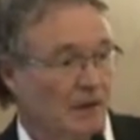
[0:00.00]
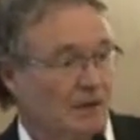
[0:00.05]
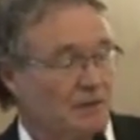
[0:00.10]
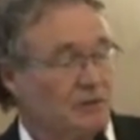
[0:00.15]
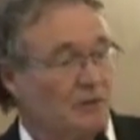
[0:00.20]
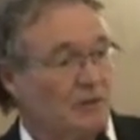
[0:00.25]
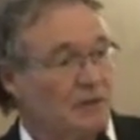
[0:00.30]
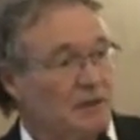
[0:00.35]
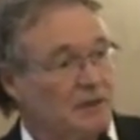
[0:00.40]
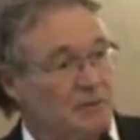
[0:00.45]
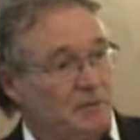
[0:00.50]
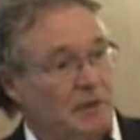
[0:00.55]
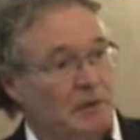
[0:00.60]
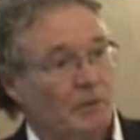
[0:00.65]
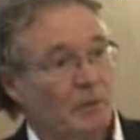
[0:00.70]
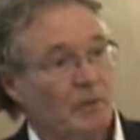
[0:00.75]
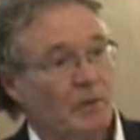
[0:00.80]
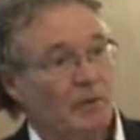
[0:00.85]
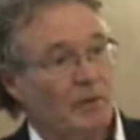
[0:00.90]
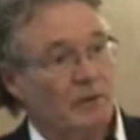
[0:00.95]
So these
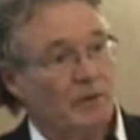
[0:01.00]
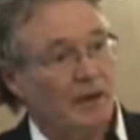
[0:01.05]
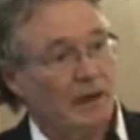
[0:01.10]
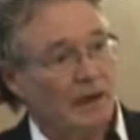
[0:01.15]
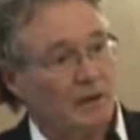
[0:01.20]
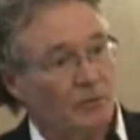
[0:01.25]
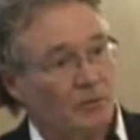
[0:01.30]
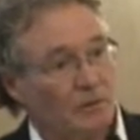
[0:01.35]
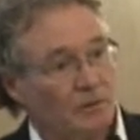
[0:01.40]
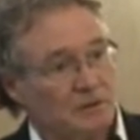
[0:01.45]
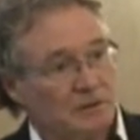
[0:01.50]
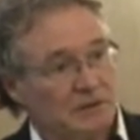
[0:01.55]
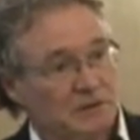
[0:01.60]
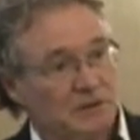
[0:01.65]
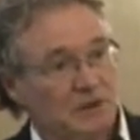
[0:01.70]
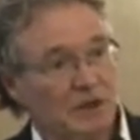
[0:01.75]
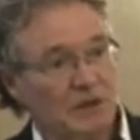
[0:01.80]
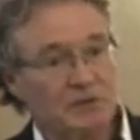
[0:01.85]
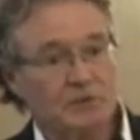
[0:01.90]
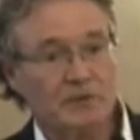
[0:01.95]
people then will
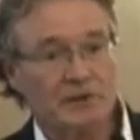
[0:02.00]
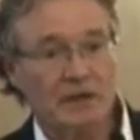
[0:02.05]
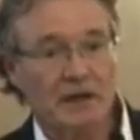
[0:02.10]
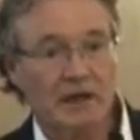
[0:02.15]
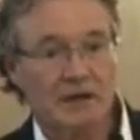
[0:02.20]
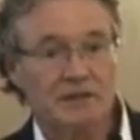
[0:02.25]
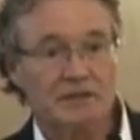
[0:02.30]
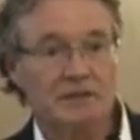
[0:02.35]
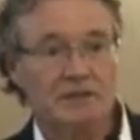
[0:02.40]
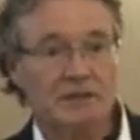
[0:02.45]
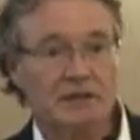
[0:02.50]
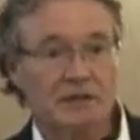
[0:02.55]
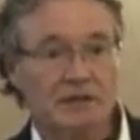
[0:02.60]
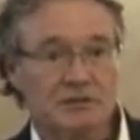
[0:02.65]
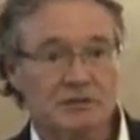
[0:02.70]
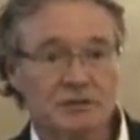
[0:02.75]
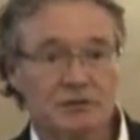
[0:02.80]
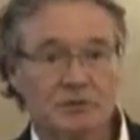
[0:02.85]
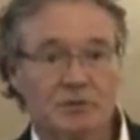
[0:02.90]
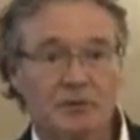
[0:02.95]
detox with us in a
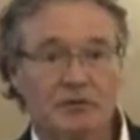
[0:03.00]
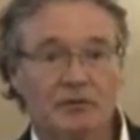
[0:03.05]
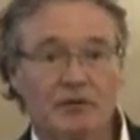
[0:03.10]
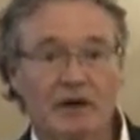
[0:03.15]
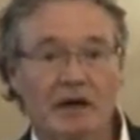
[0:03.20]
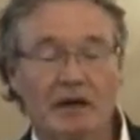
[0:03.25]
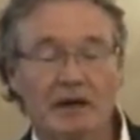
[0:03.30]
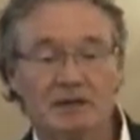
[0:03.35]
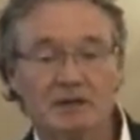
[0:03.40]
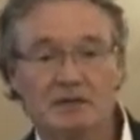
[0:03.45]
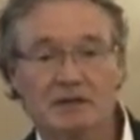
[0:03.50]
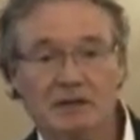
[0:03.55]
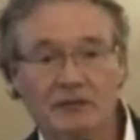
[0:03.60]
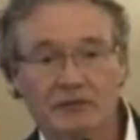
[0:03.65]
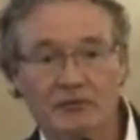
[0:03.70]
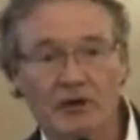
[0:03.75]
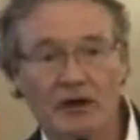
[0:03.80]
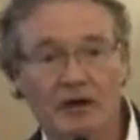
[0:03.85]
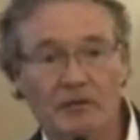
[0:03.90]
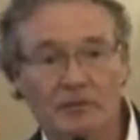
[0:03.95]
supervised
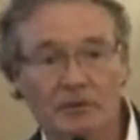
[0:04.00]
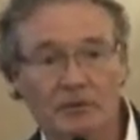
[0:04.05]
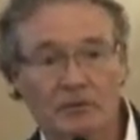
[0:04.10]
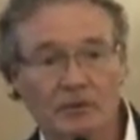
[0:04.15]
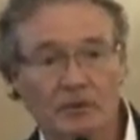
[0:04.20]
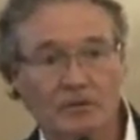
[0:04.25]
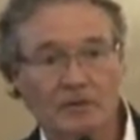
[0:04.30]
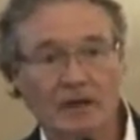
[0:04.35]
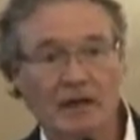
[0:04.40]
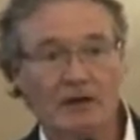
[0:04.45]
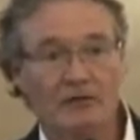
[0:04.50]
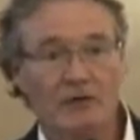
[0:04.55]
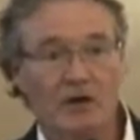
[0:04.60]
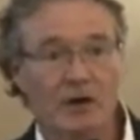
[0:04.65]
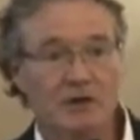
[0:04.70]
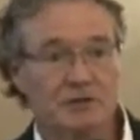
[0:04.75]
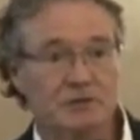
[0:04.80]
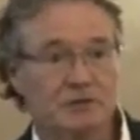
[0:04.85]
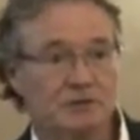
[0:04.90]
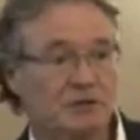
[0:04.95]
environment where we have
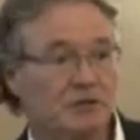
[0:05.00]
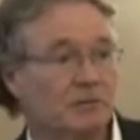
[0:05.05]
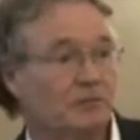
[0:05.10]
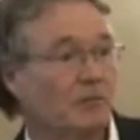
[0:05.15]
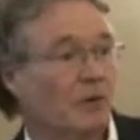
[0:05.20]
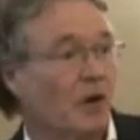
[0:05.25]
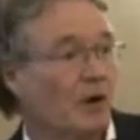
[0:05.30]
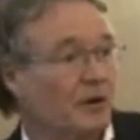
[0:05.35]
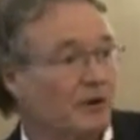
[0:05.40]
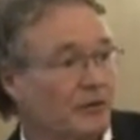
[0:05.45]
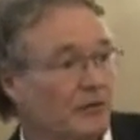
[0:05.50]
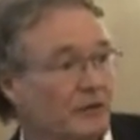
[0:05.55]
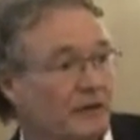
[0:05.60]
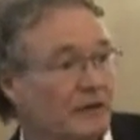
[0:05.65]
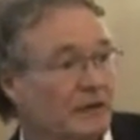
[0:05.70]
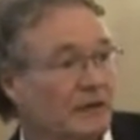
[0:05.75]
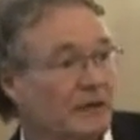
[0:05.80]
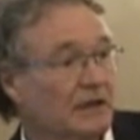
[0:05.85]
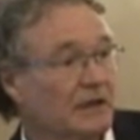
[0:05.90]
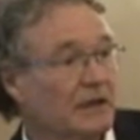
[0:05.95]
oxygen
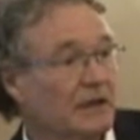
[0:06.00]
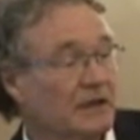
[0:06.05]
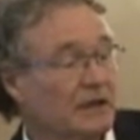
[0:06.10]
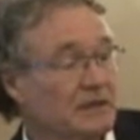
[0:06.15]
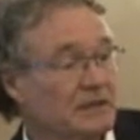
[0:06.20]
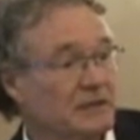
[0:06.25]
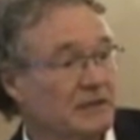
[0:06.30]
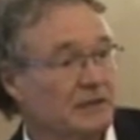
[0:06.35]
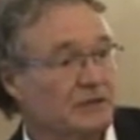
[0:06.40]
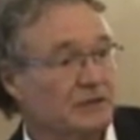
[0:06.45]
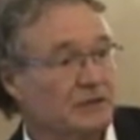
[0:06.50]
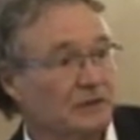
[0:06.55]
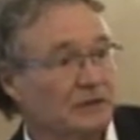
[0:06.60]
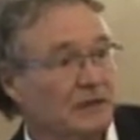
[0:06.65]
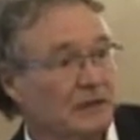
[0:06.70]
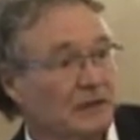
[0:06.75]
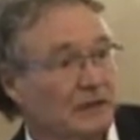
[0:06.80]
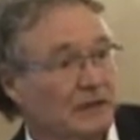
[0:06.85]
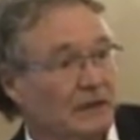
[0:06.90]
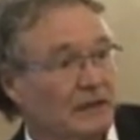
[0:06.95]
monitoring, etc.
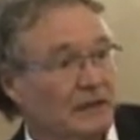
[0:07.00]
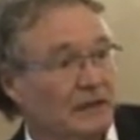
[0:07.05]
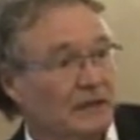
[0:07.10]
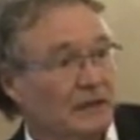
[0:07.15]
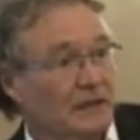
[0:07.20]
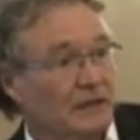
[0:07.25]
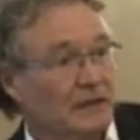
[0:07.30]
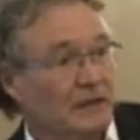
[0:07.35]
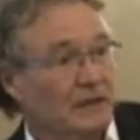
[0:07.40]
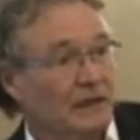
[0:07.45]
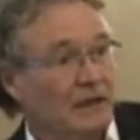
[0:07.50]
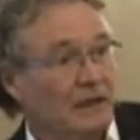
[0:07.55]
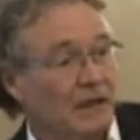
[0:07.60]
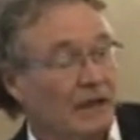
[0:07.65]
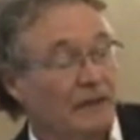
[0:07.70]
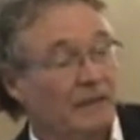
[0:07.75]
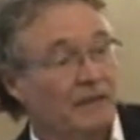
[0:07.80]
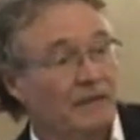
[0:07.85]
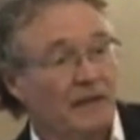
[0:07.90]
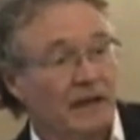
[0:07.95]

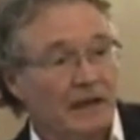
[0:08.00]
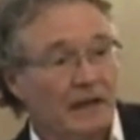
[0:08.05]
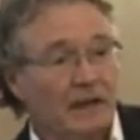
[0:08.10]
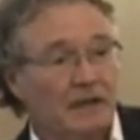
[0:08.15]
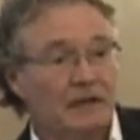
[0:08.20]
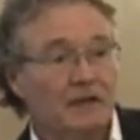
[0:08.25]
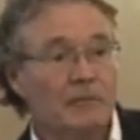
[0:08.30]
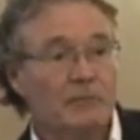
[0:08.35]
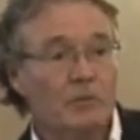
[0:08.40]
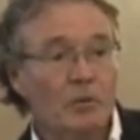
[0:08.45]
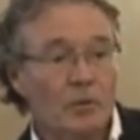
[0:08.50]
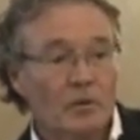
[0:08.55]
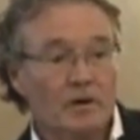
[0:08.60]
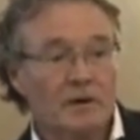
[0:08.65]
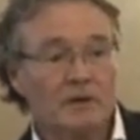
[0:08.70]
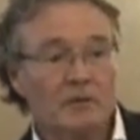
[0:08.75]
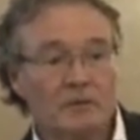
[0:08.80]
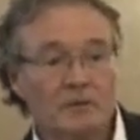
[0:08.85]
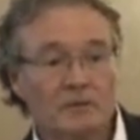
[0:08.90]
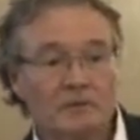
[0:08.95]
And then in the
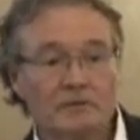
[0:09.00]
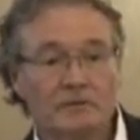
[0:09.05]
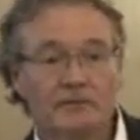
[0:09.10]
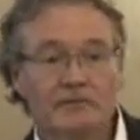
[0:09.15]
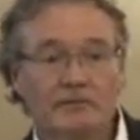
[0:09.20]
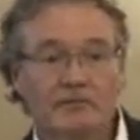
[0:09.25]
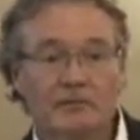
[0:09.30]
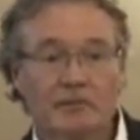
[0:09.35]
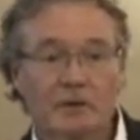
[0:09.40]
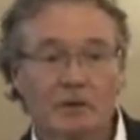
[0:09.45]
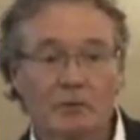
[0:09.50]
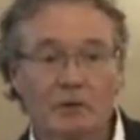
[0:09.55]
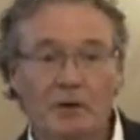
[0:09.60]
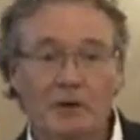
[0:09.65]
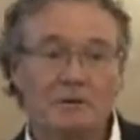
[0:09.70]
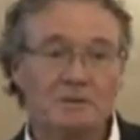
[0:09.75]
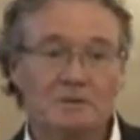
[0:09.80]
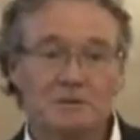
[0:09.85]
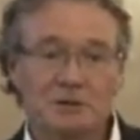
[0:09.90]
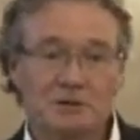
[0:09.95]
morning,
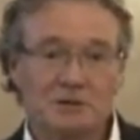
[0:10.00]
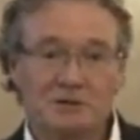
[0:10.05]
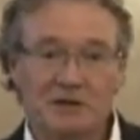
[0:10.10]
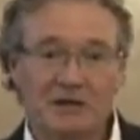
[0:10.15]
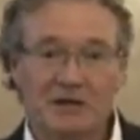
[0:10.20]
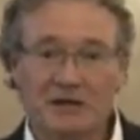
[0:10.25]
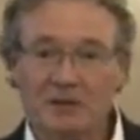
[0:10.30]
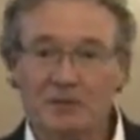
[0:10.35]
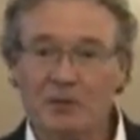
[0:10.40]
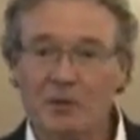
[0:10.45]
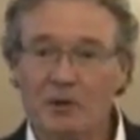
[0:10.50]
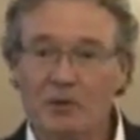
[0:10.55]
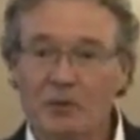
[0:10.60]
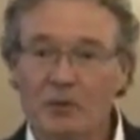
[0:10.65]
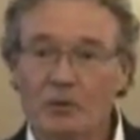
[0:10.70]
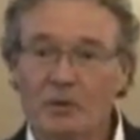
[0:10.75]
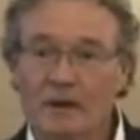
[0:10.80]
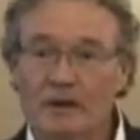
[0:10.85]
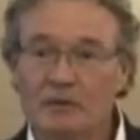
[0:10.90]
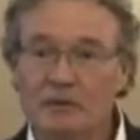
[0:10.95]
rather than just sending them on
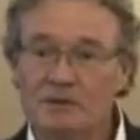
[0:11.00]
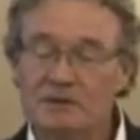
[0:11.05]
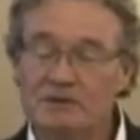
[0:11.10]
the way, we